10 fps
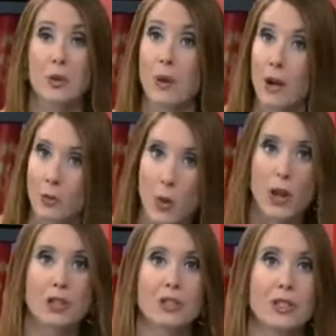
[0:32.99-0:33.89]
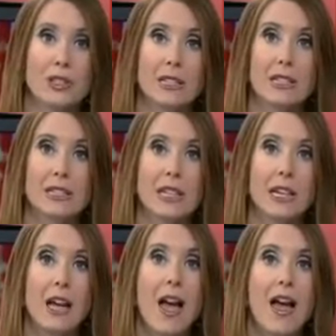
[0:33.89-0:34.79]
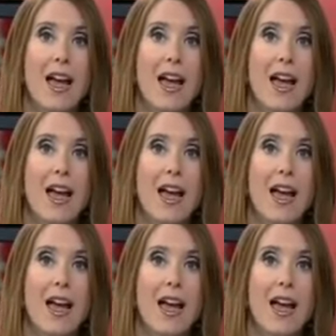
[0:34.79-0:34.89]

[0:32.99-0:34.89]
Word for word: around Washington, D.C.,